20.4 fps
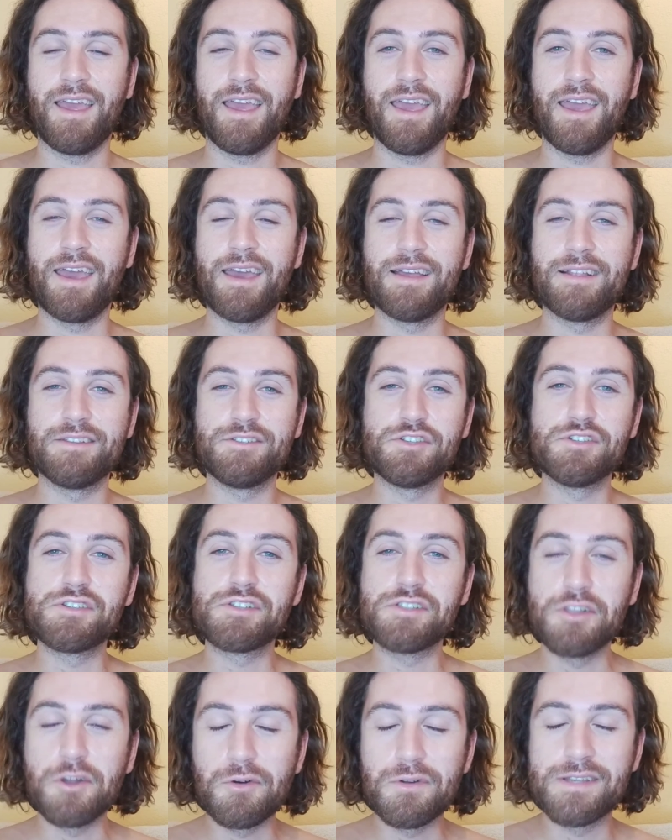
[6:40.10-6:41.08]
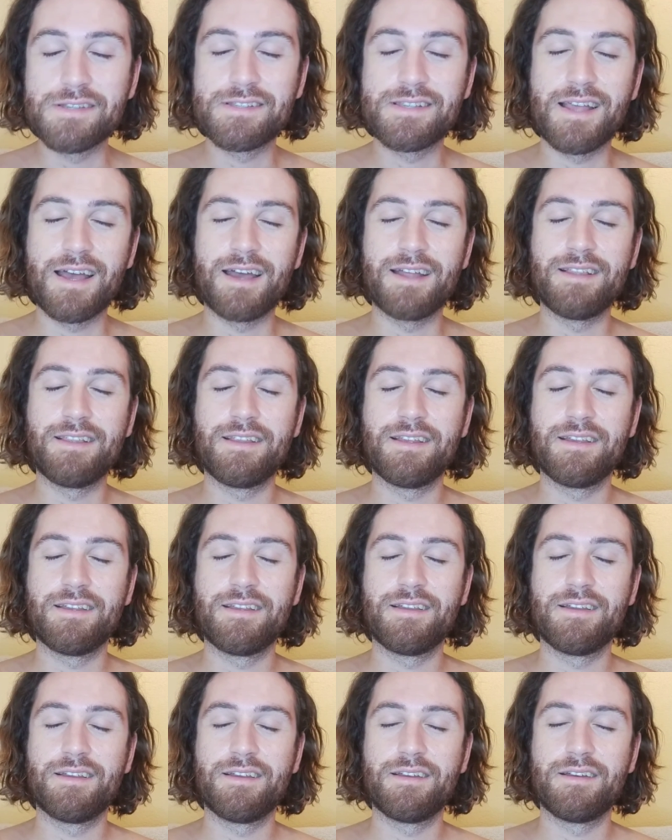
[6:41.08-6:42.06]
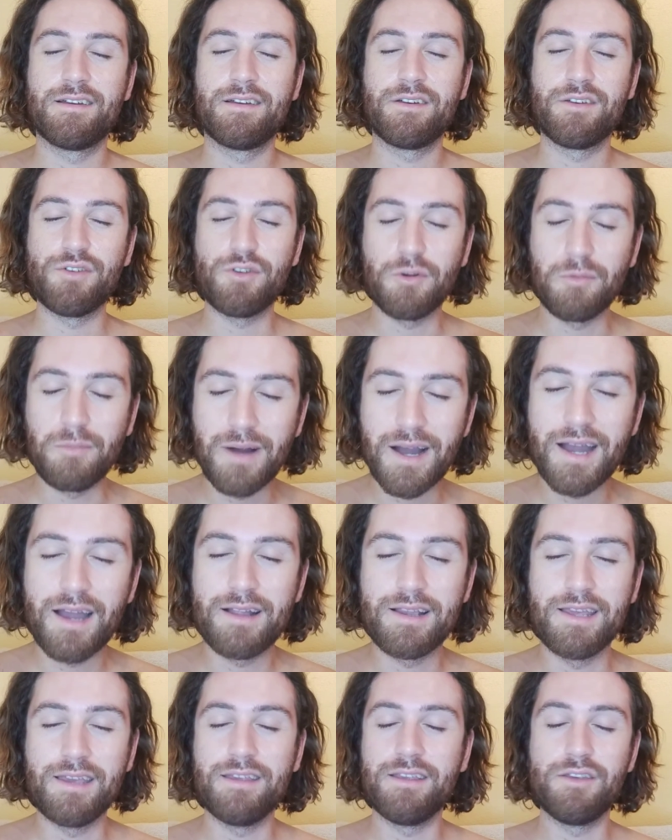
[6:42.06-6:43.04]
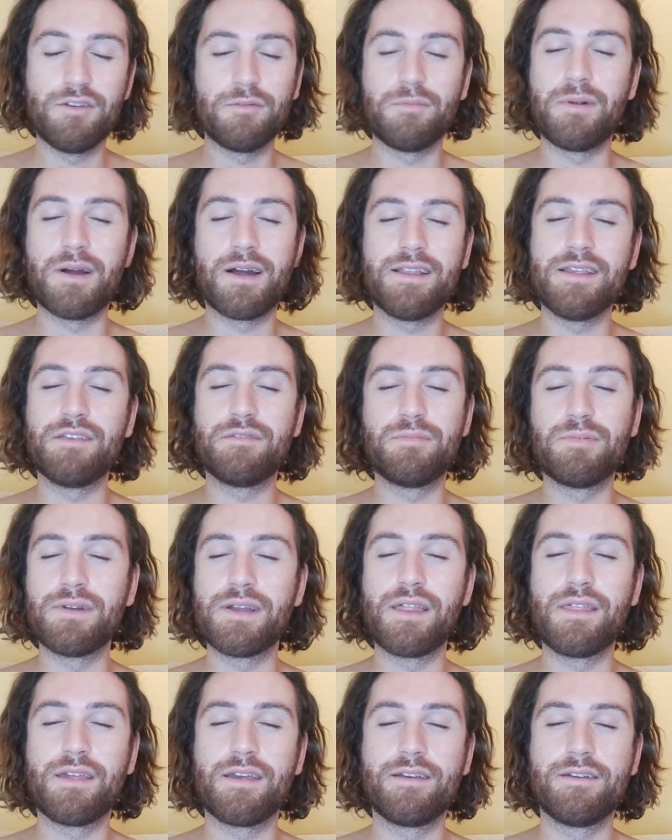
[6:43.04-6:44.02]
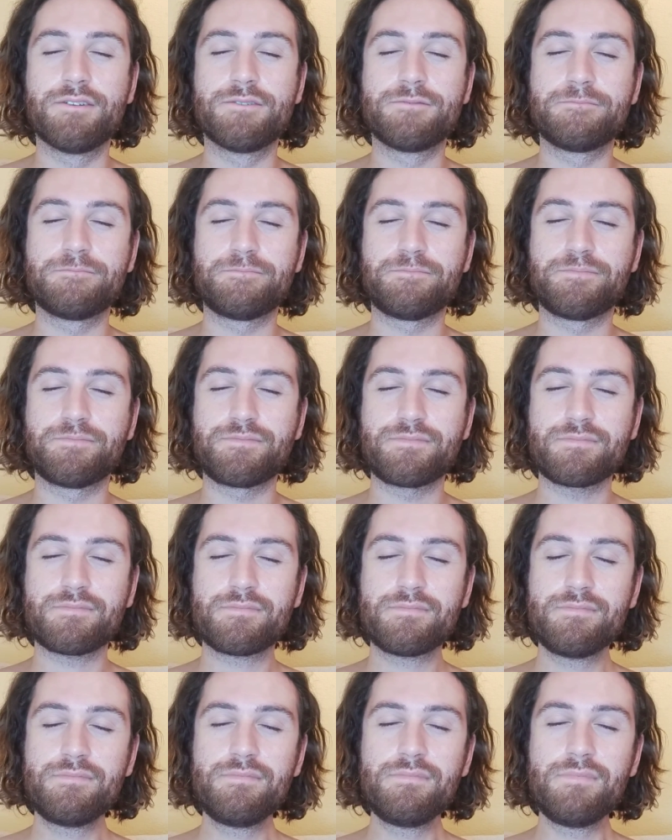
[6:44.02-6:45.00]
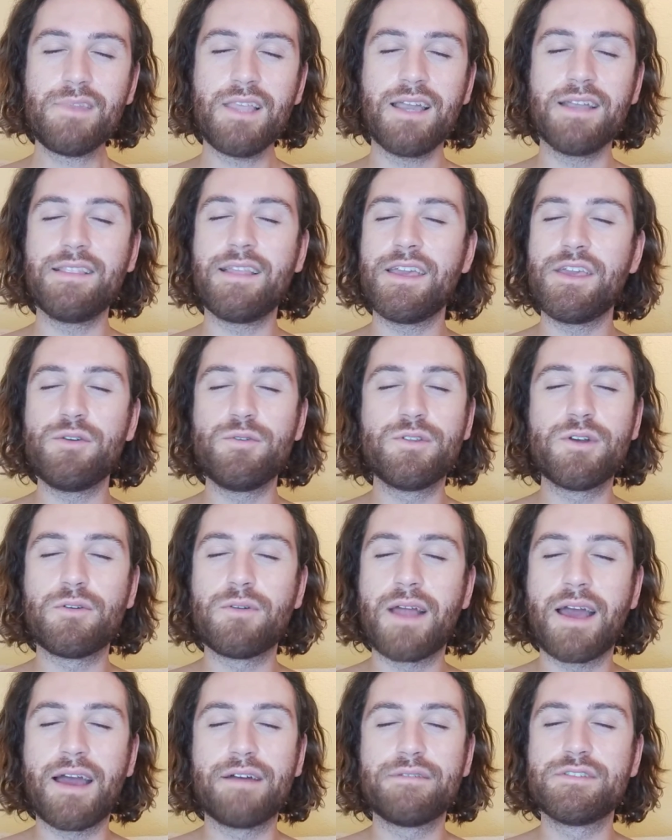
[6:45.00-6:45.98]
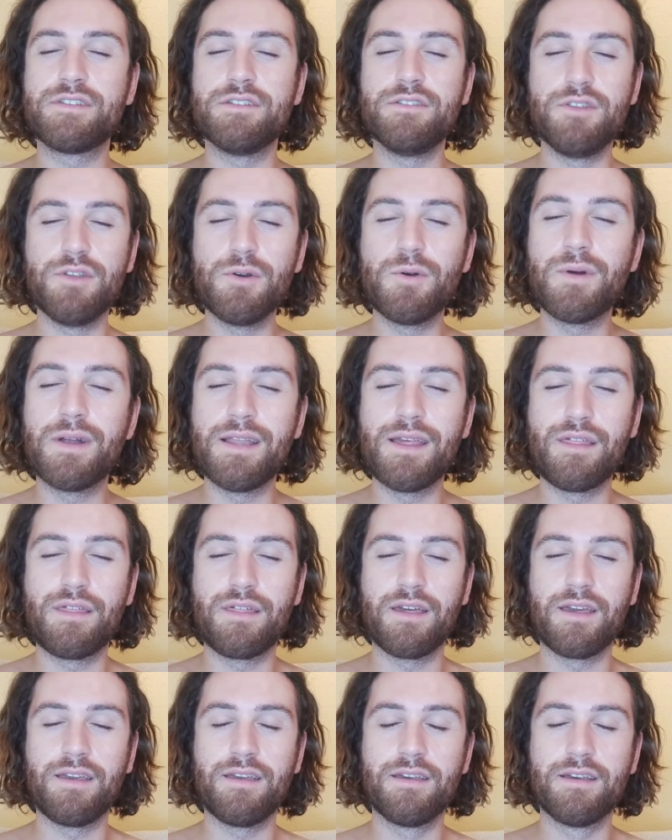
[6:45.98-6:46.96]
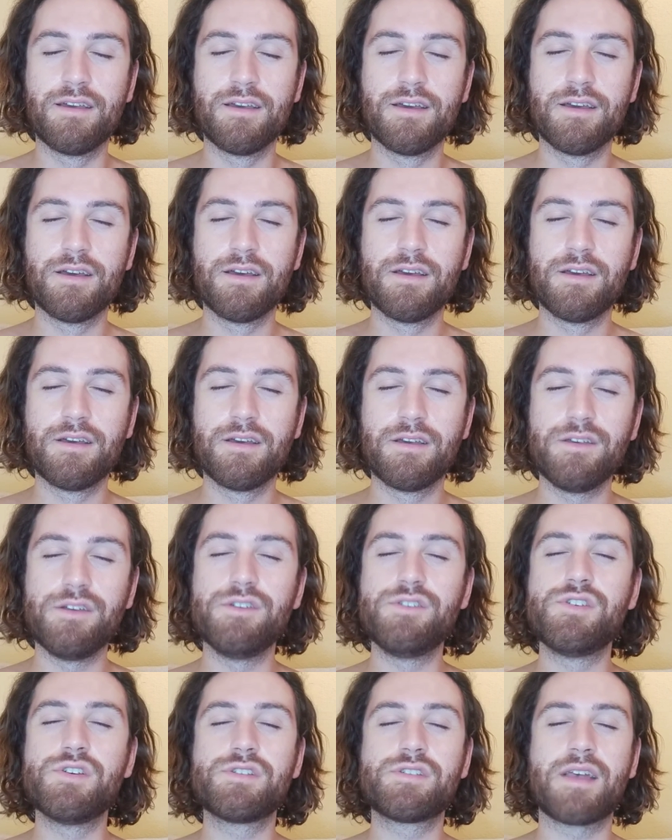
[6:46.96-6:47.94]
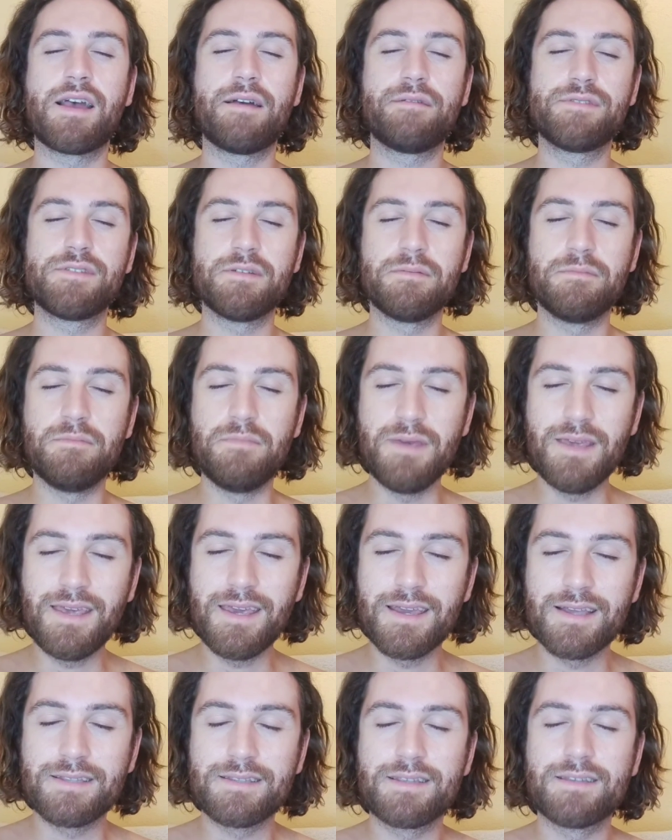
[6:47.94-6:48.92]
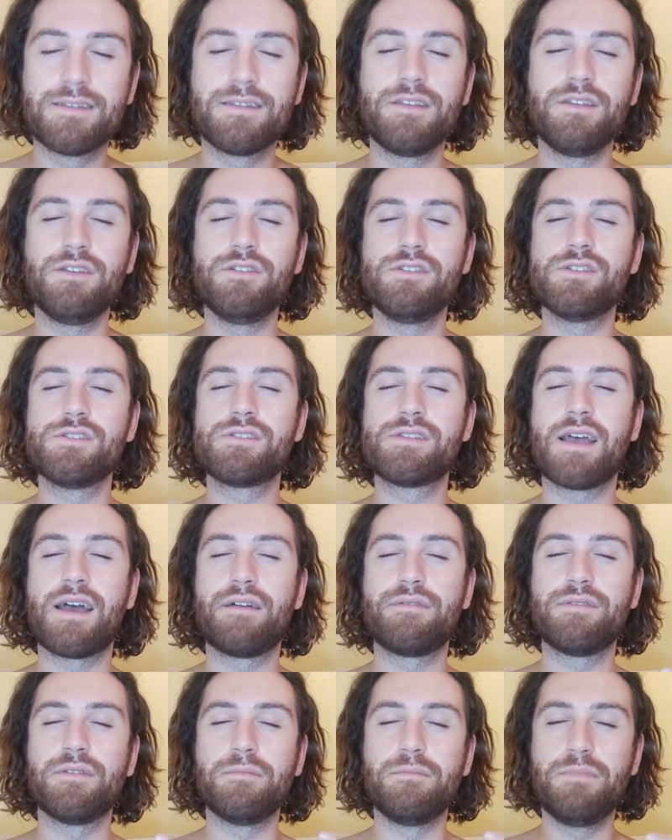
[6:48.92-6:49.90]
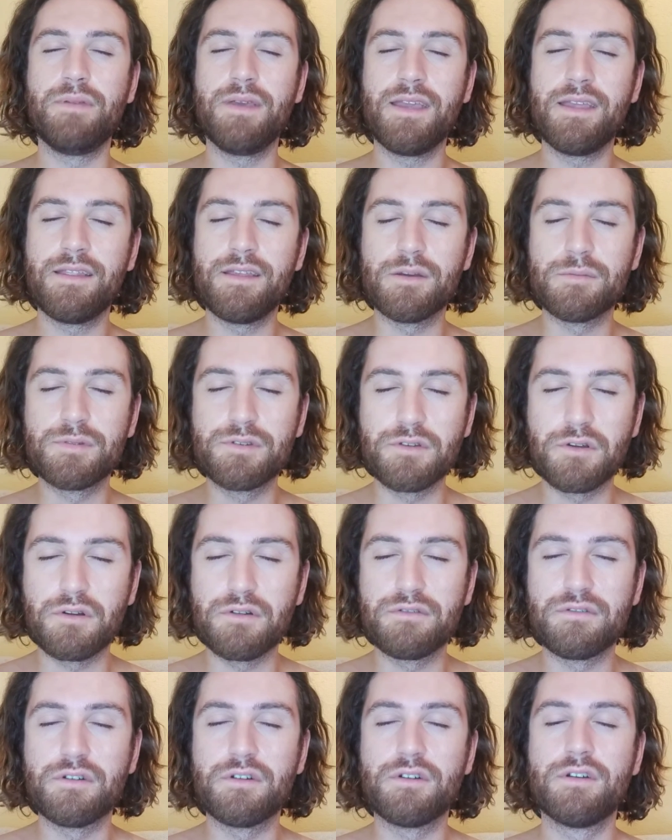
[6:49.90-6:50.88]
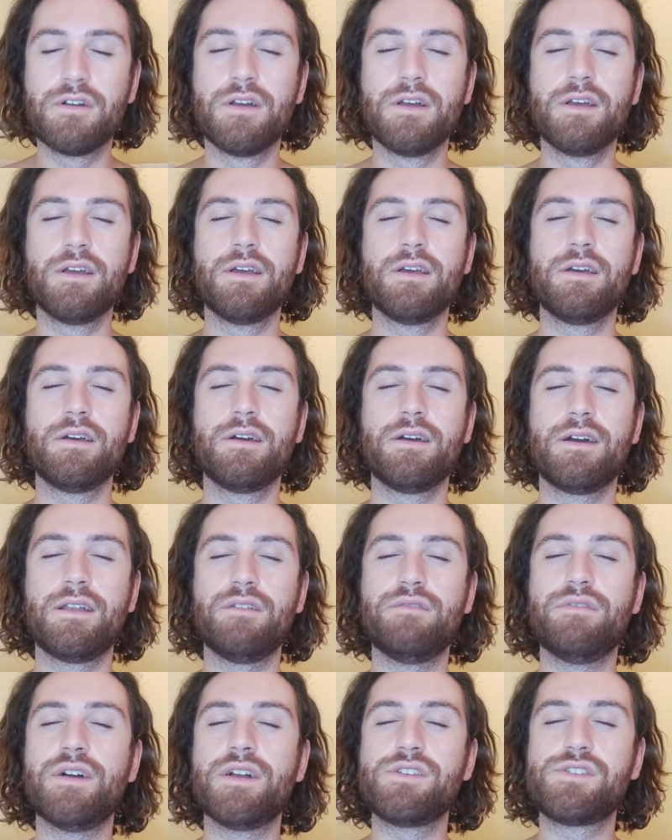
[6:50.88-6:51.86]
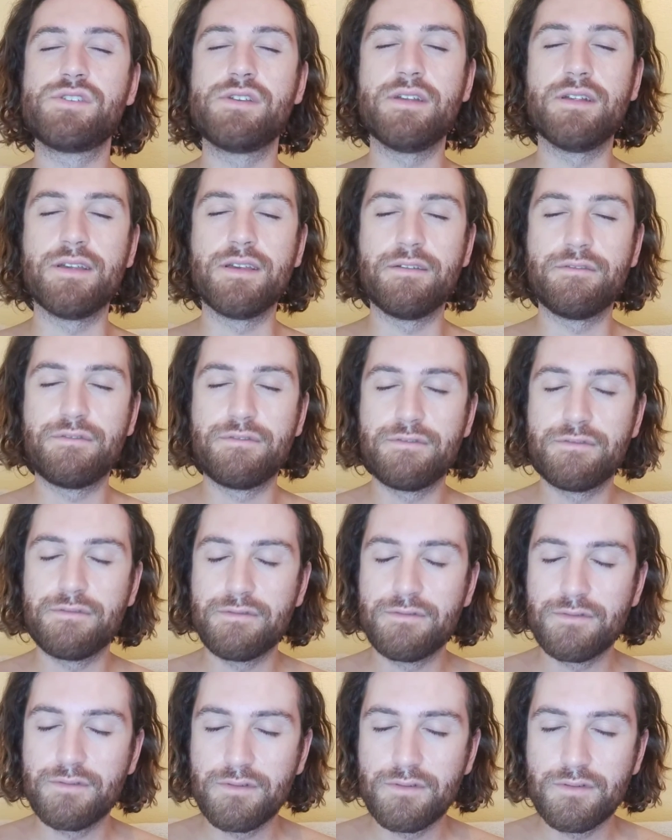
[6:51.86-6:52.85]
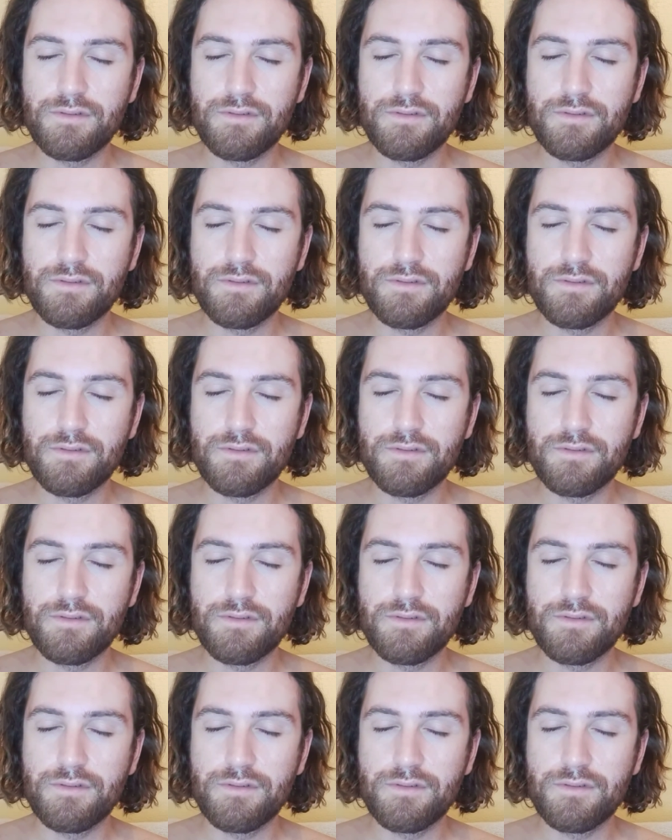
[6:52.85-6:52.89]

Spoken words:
And just notice that your body is breathing and that you don't have to do anything. You just have to be it. You just have to be the observer. And eventually, if